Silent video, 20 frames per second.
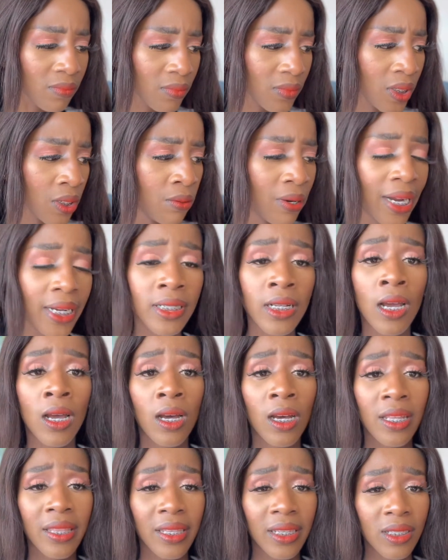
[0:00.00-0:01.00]
Right,
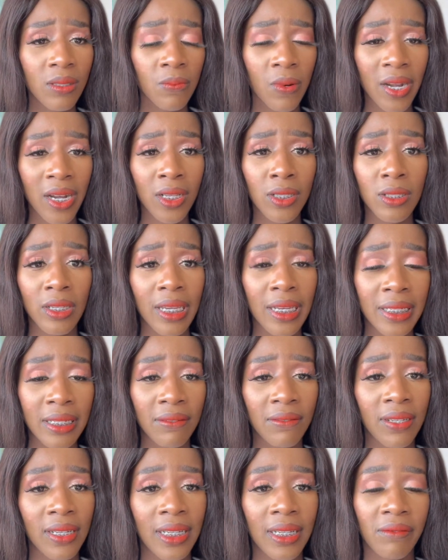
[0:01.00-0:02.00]
these products you can
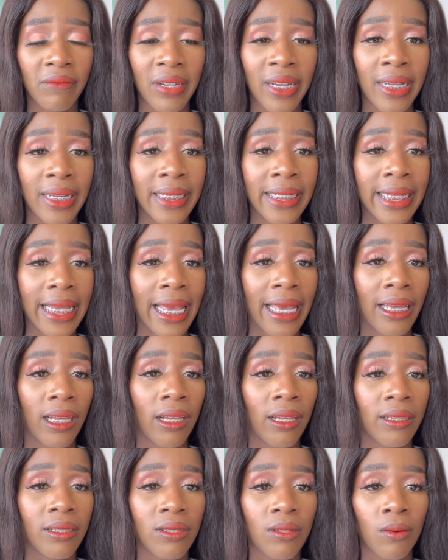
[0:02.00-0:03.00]
definitely find
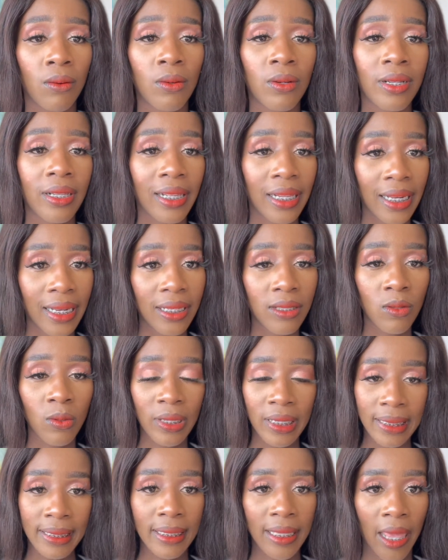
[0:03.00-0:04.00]
at your local Clicks or
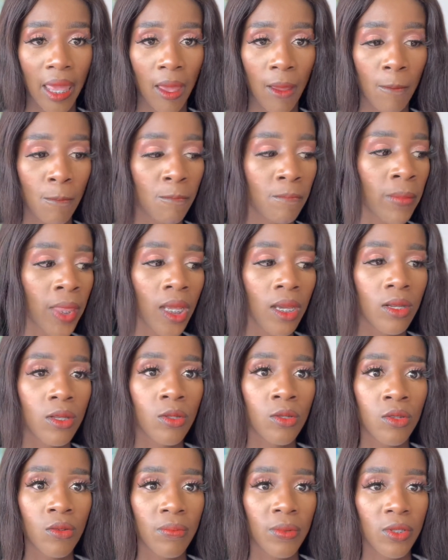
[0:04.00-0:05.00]
Discount.
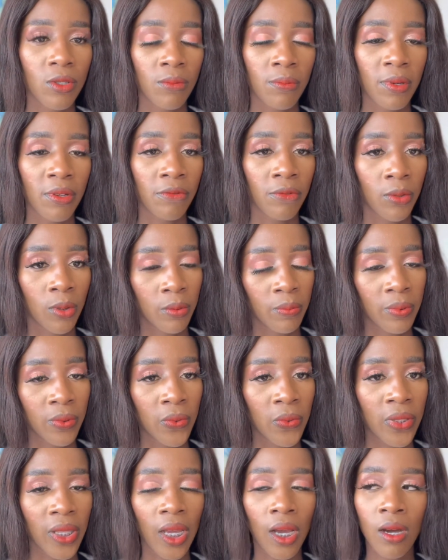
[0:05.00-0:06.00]
Super
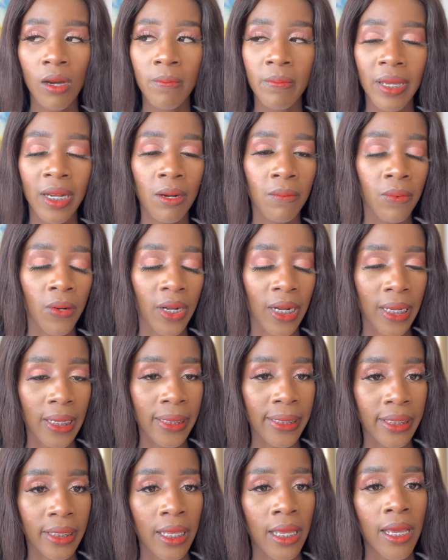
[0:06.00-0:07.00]
affordable. They are better
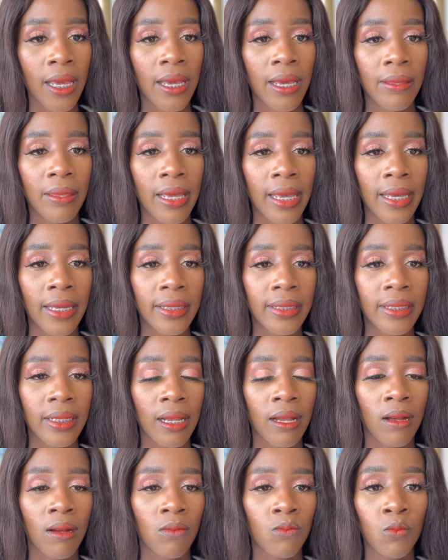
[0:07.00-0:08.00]
products that
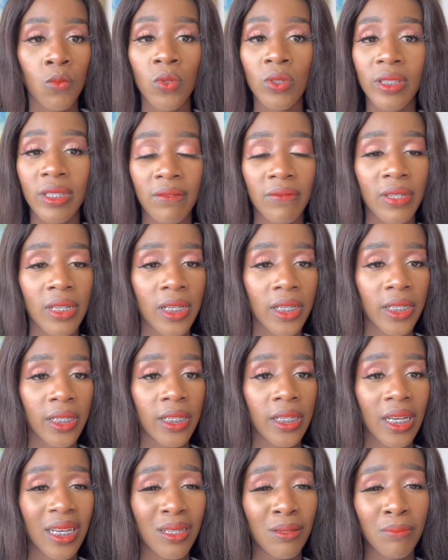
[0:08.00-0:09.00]
will definitely
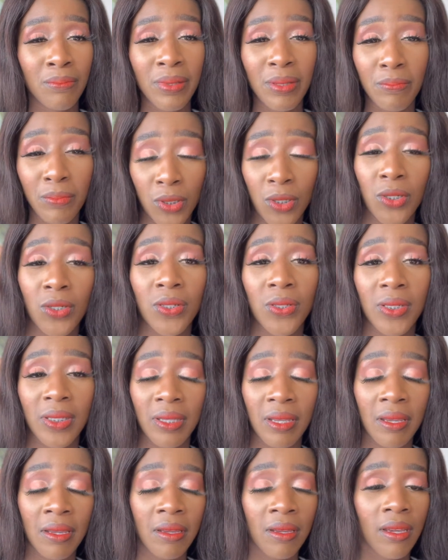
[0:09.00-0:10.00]
be
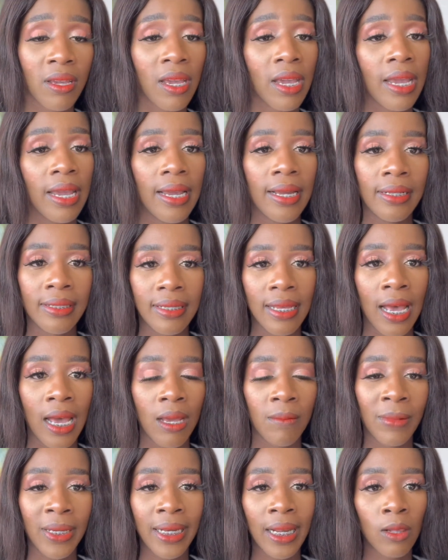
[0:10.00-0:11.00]
purchasing in
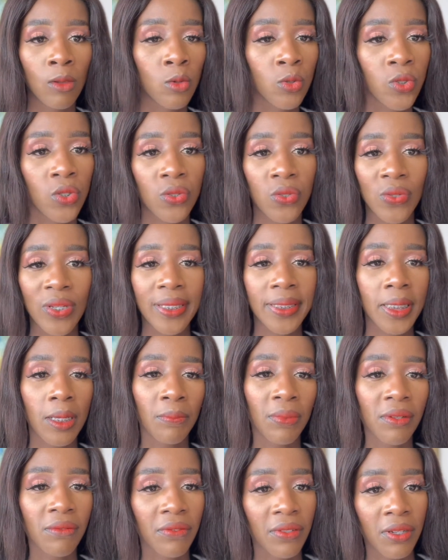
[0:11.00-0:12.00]
time, and I'll also do a
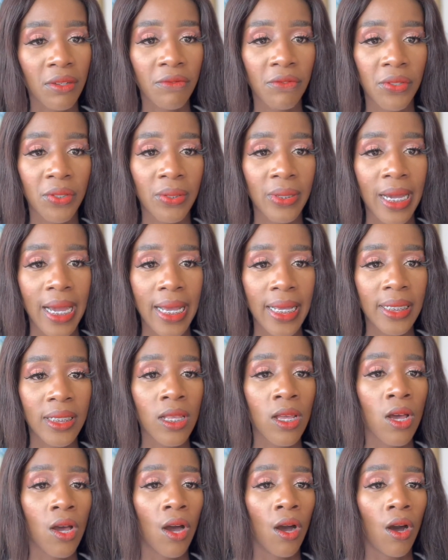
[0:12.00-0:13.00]
separate video for you guys
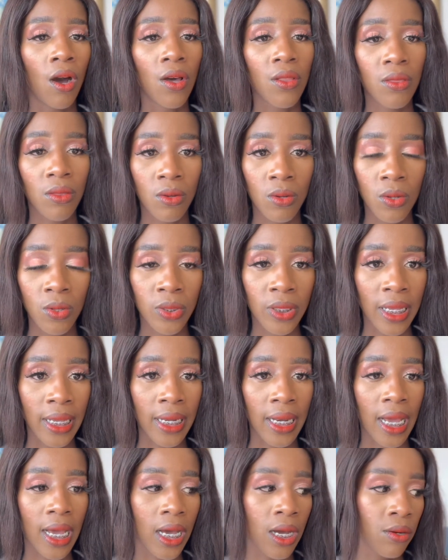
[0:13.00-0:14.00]
on those and
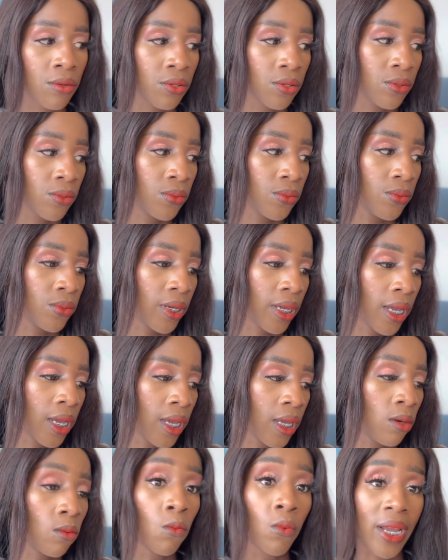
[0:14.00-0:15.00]
how you
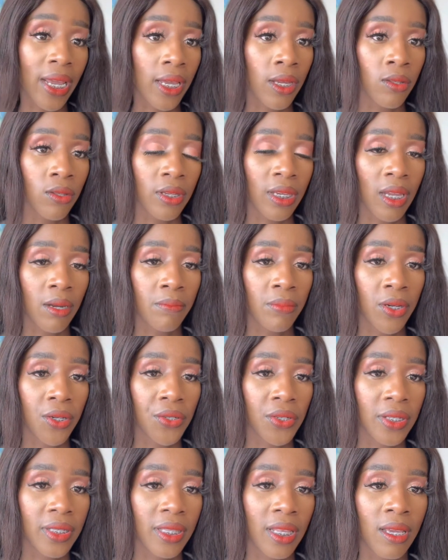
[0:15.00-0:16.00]
can, where you can
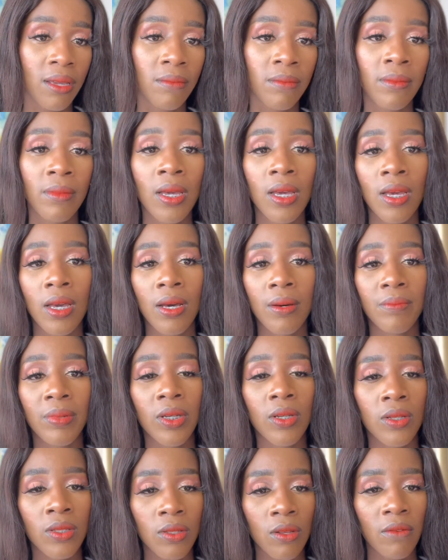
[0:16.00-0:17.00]
purchase them,
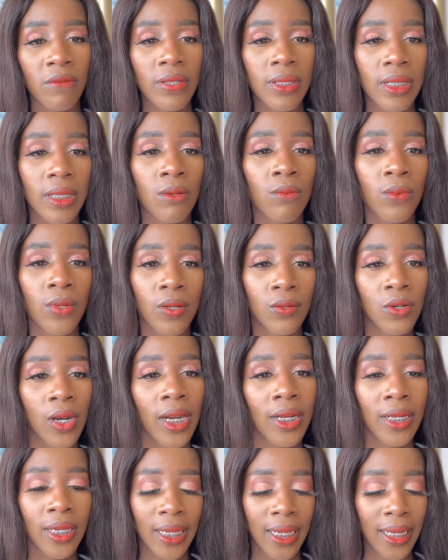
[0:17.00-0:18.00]
because obviously we're trying
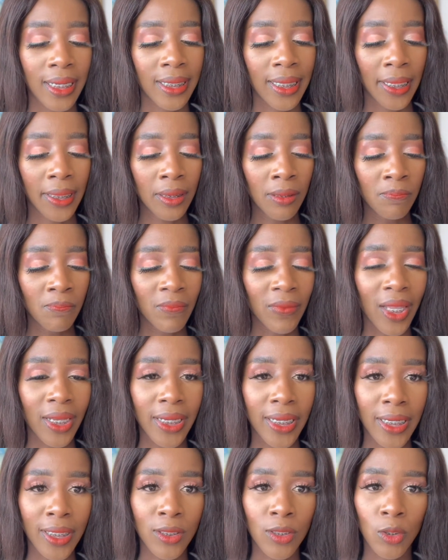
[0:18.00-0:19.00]
to get that
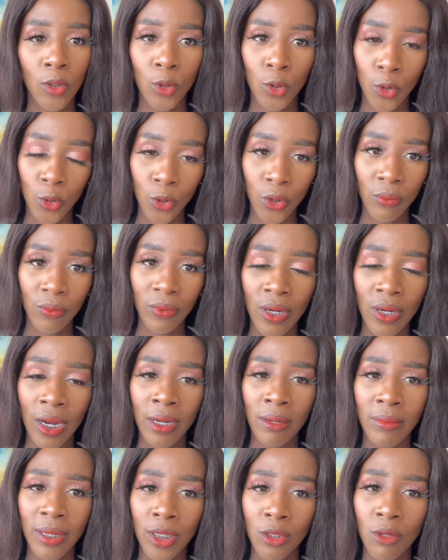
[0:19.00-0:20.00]
hair to look good. We're to
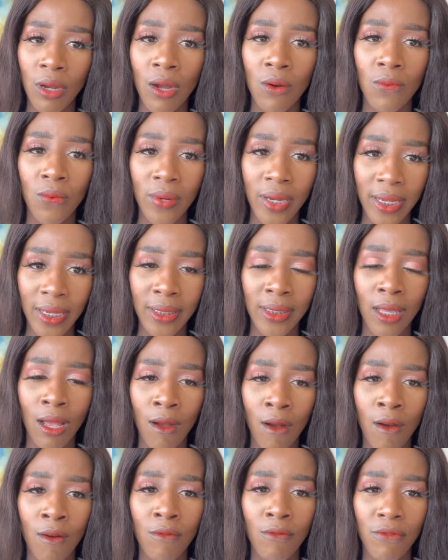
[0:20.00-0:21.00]
make sure our wigs are
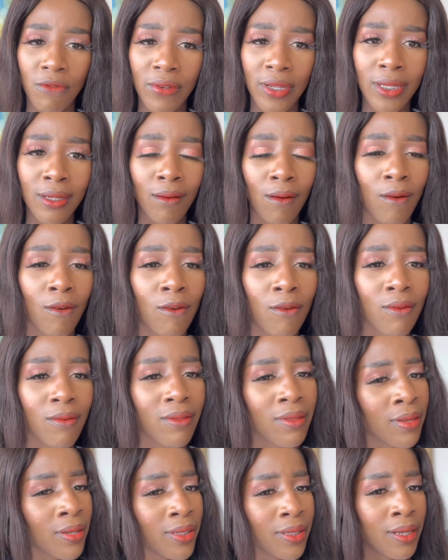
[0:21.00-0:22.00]
on fleek all
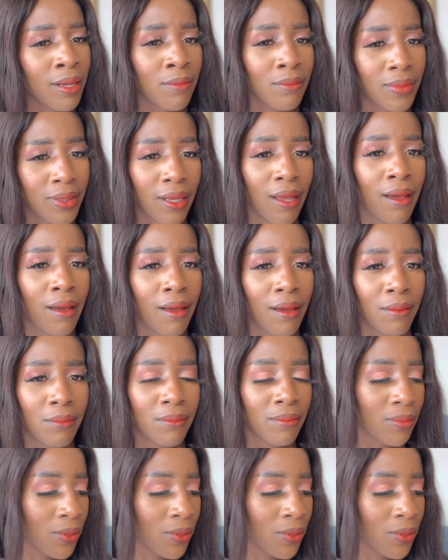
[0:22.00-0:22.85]
the damn time.